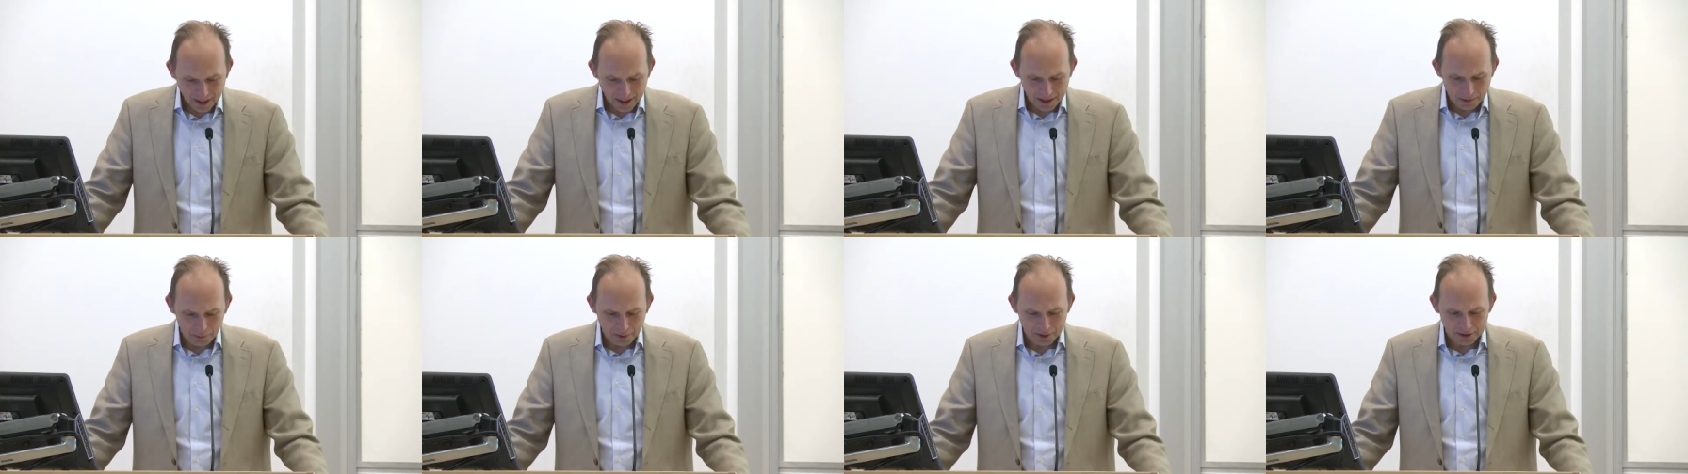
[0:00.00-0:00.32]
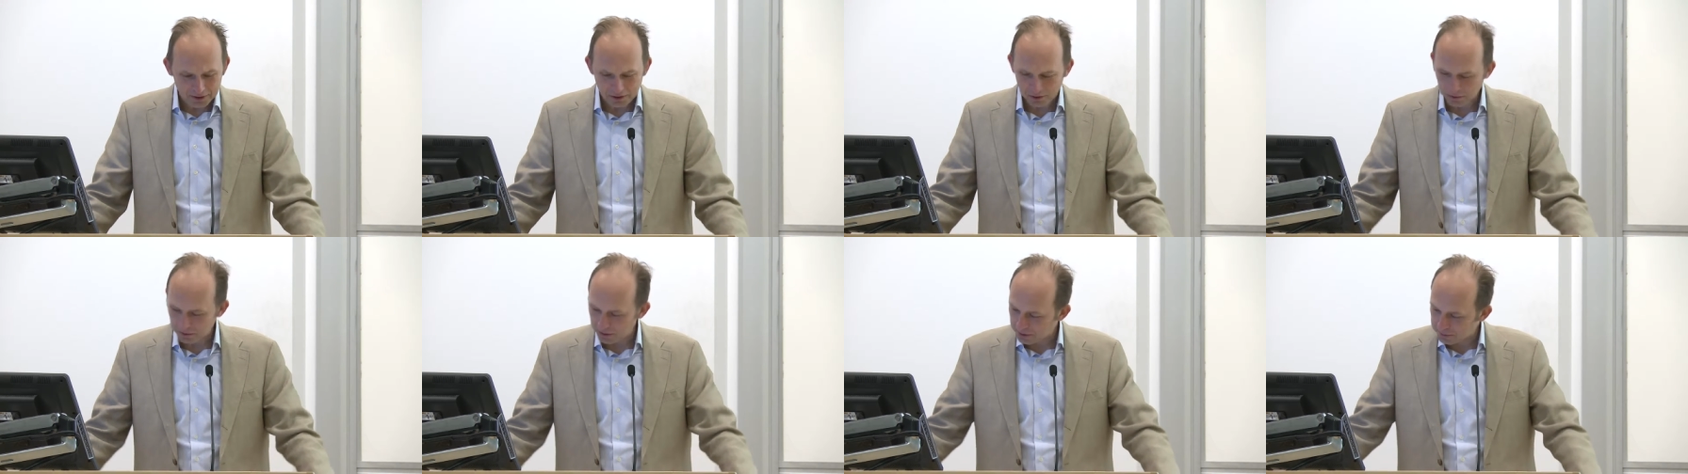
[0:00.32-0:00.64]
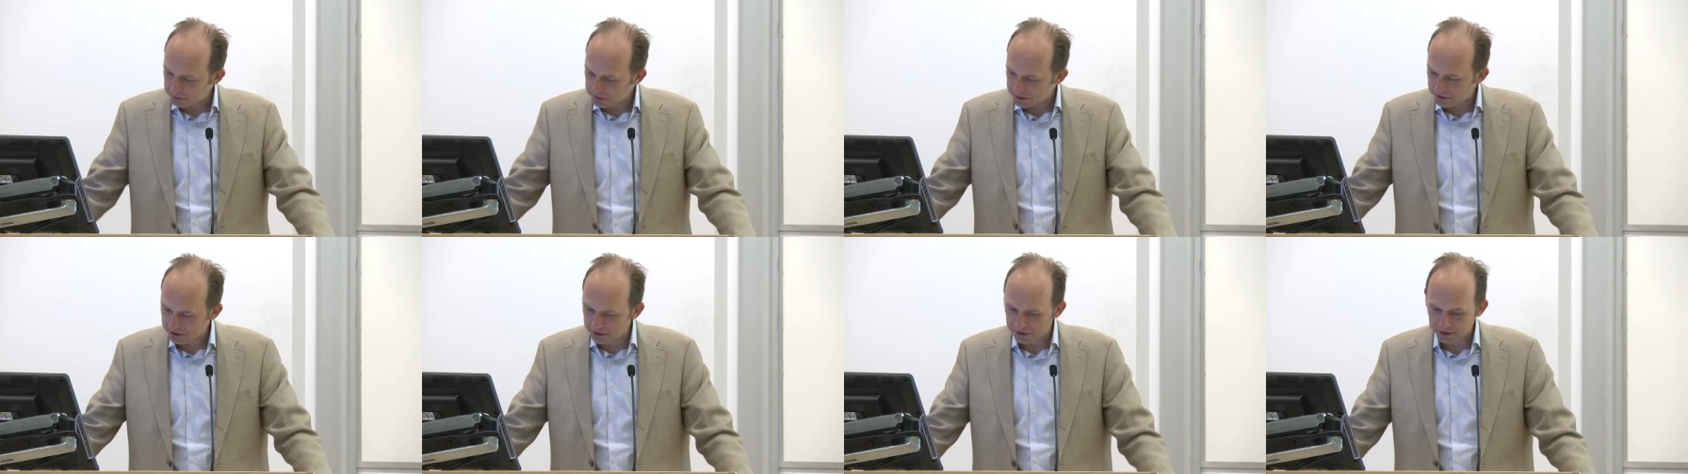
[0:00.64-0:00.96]
I went to an
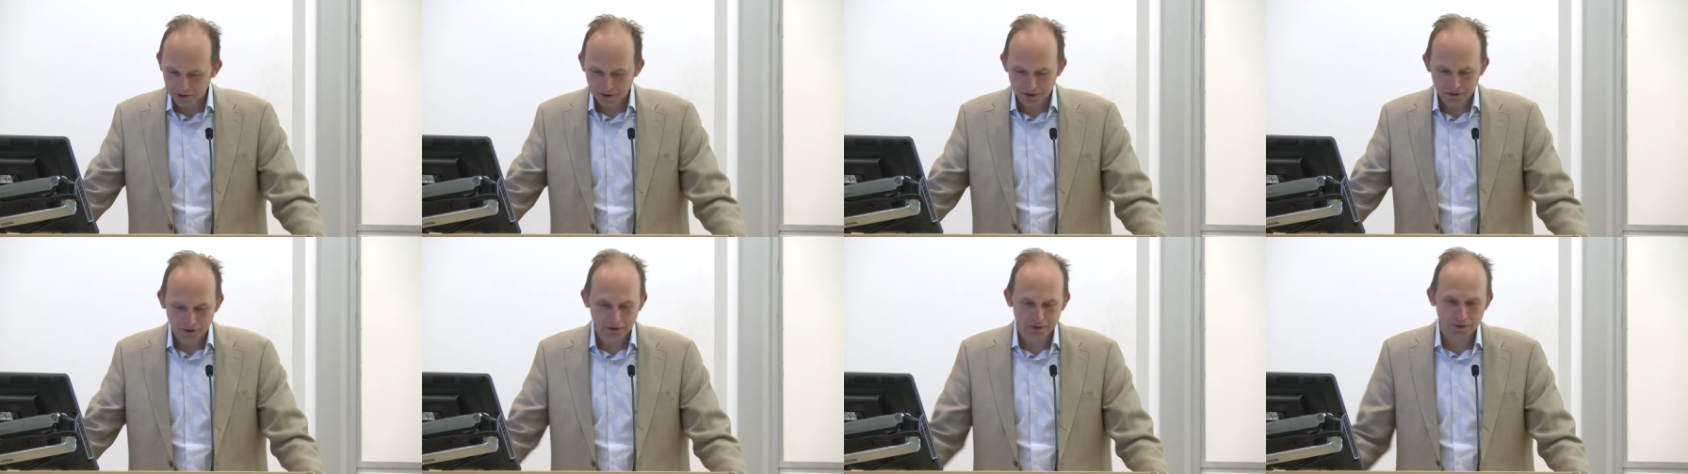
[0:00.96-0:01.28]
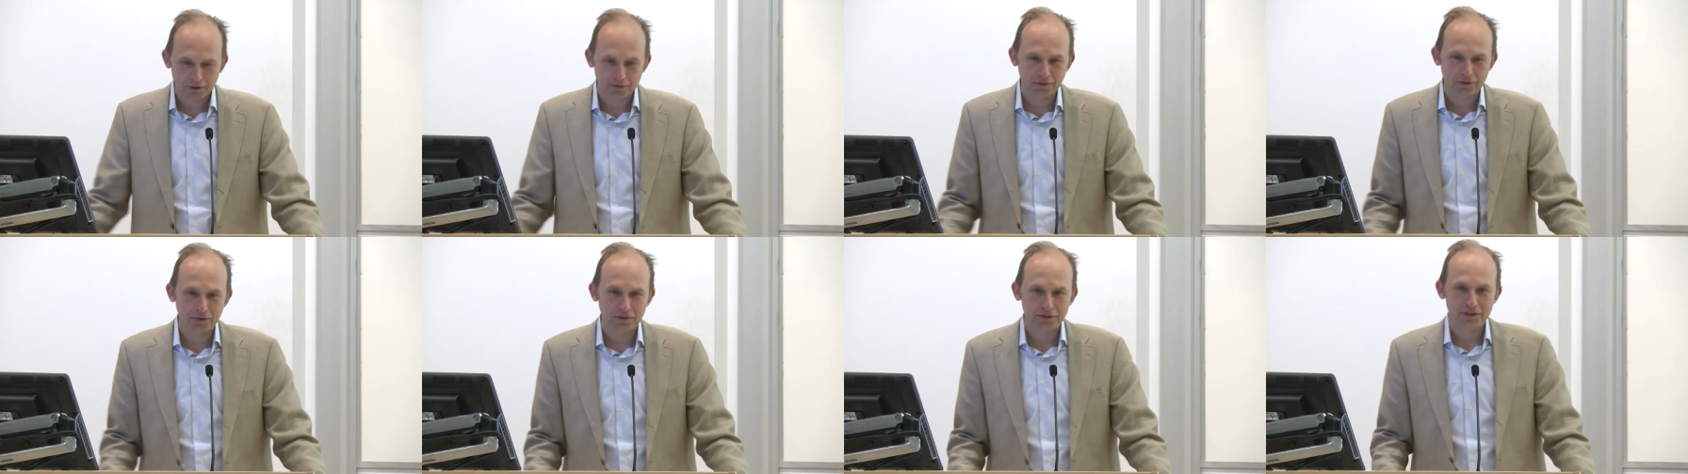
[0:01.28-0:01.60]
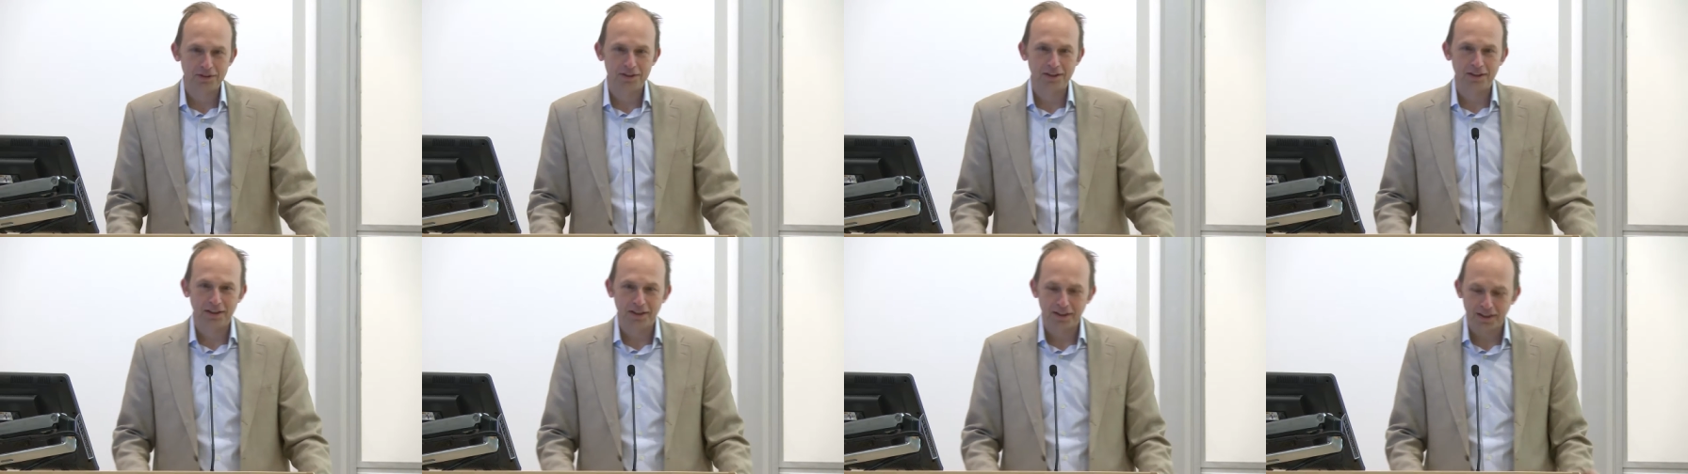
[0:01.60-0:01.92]
obscure
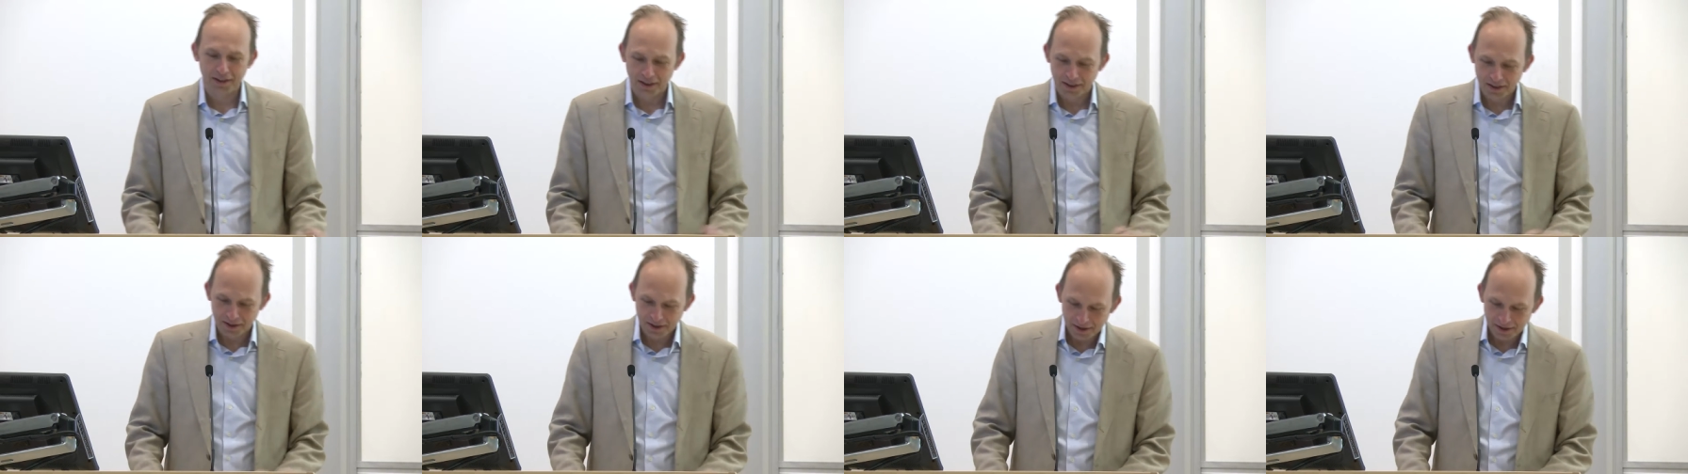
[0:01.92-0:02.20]
university